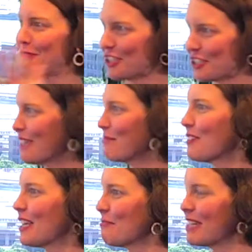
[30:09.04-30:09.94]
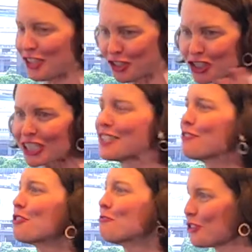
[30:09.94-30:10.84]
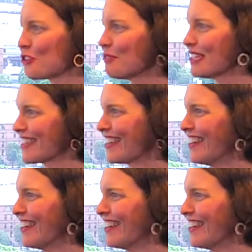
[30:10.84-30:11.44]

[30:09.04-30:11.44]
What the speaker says: we do team development. It's usually in a room with humans.